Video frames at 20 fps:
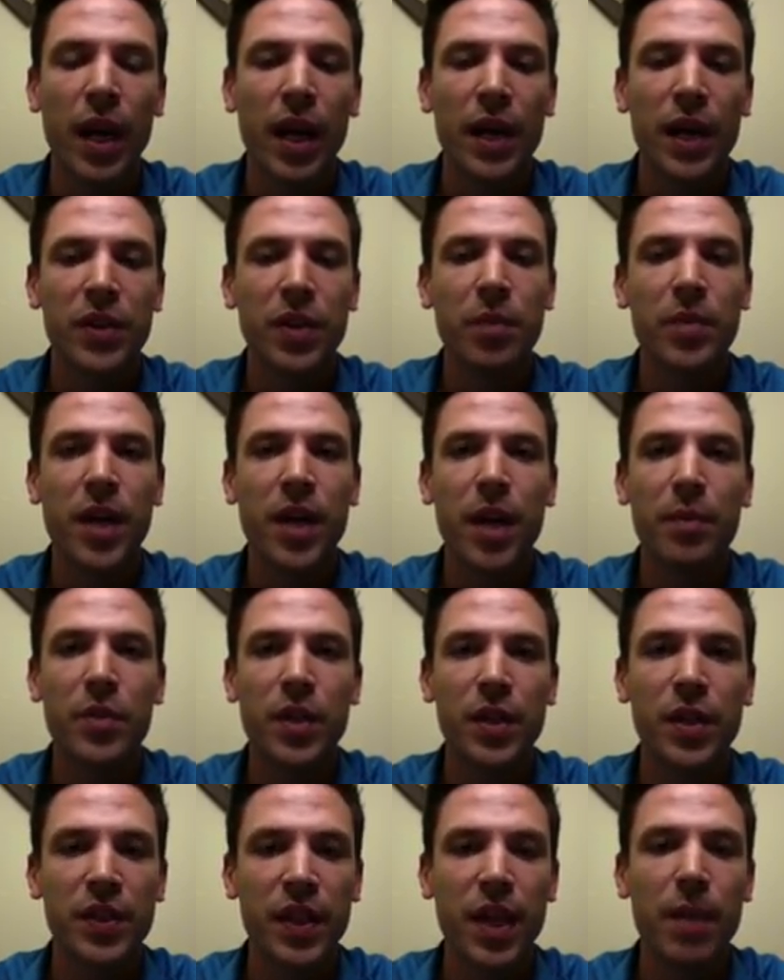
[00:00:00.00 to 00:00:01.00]
Sometimes
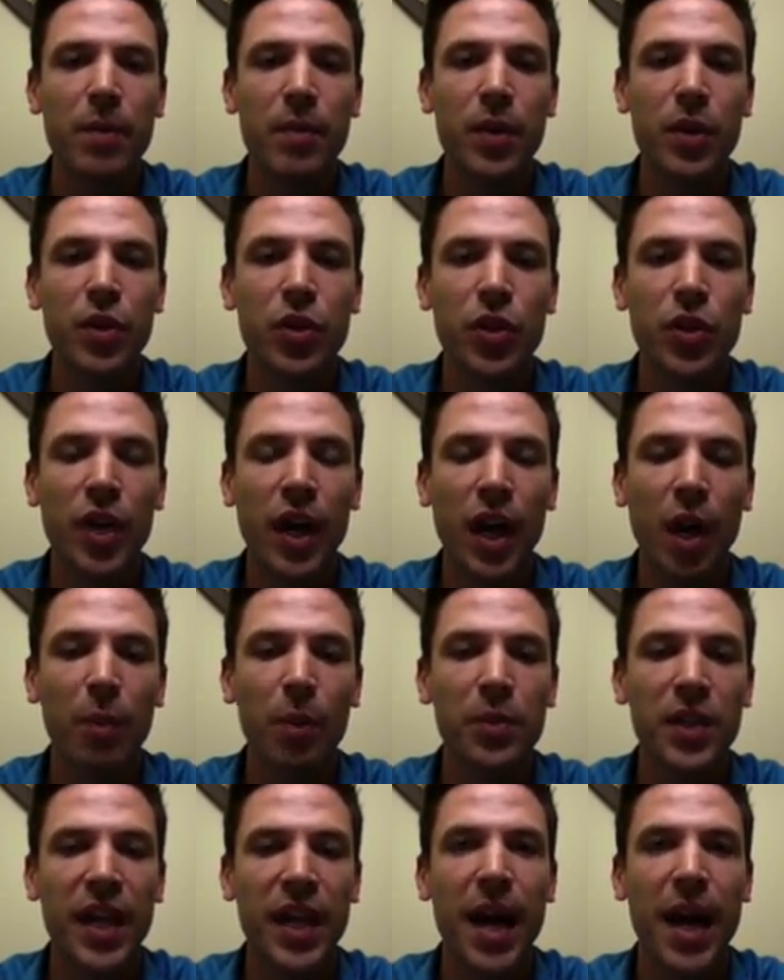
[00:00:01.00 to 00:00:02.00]
this image
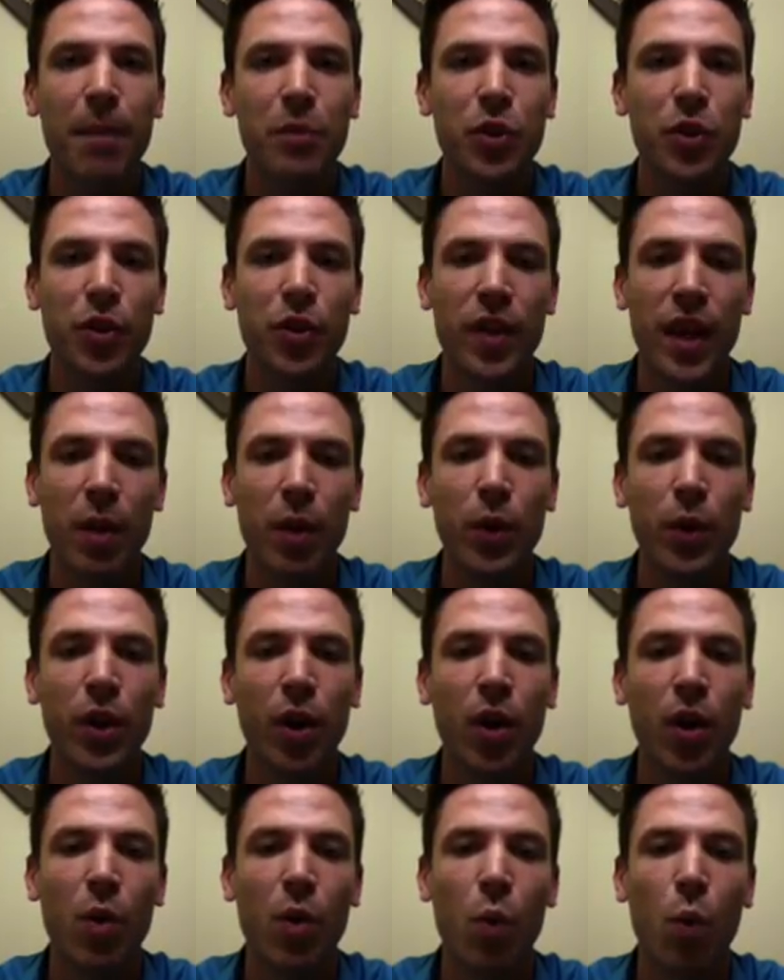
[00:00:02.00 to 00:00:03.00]
helps capture that we
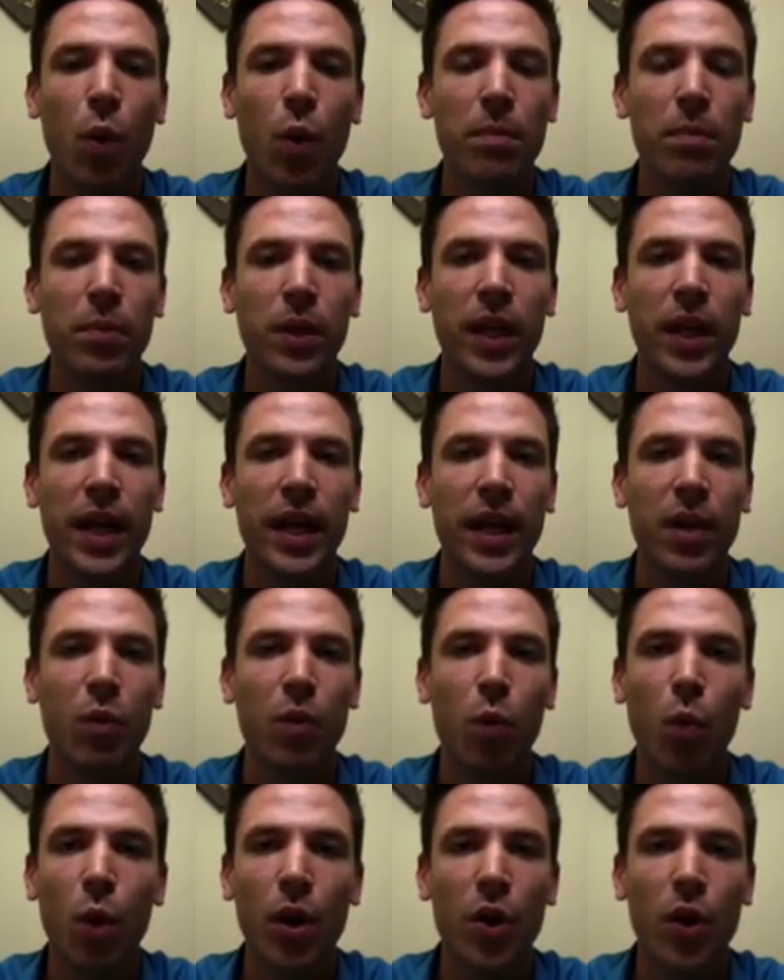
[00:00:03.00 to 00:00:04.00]
are on one planet,
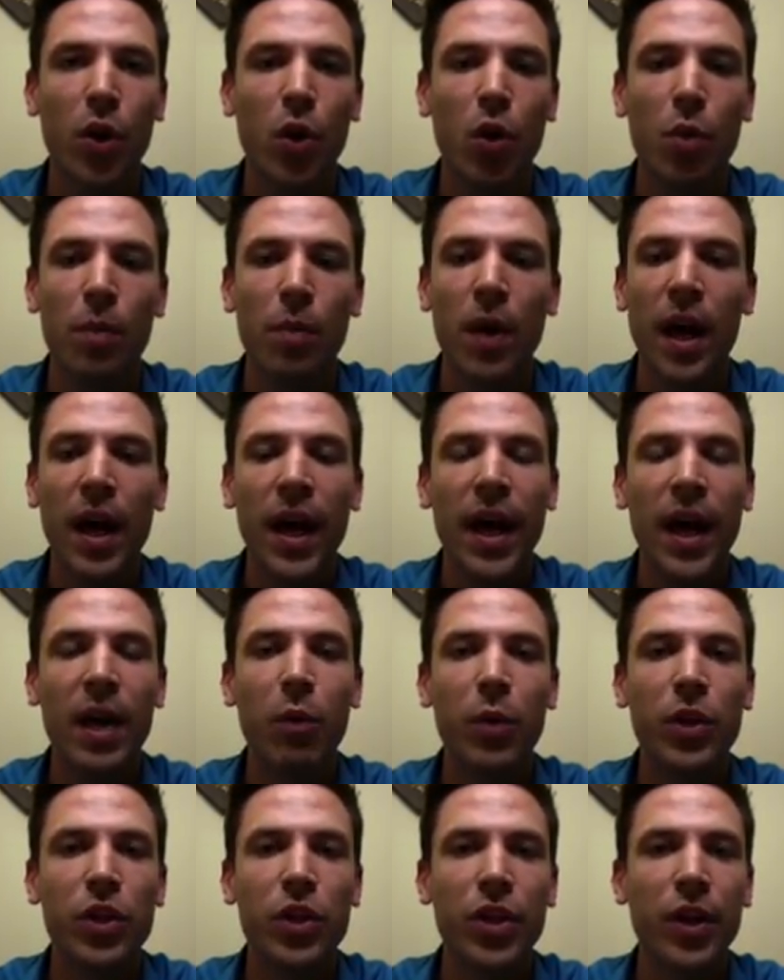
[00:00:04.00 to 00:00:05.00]
one home, and
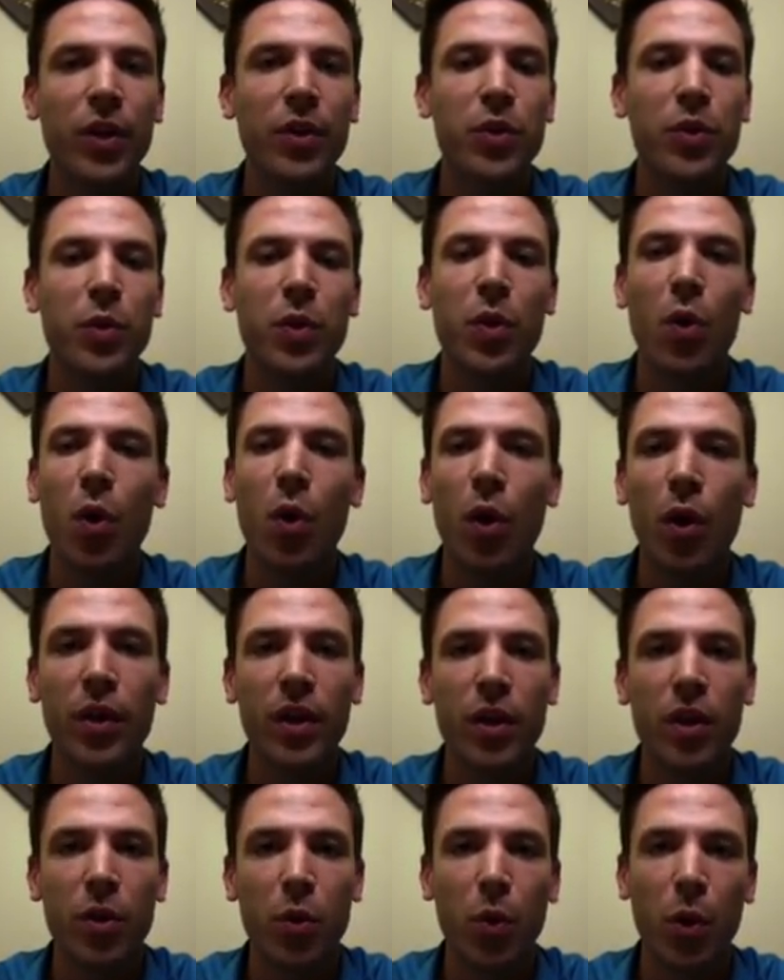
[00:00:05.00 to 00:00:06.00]
we share this with all
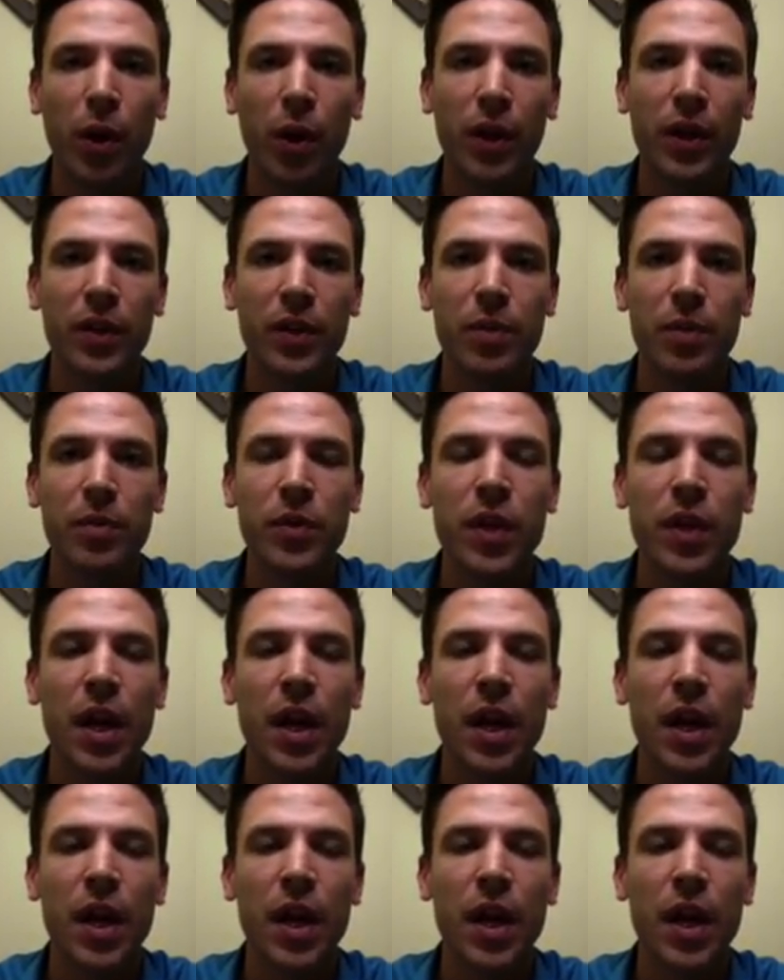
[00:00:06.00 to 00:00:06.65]
the other organisms.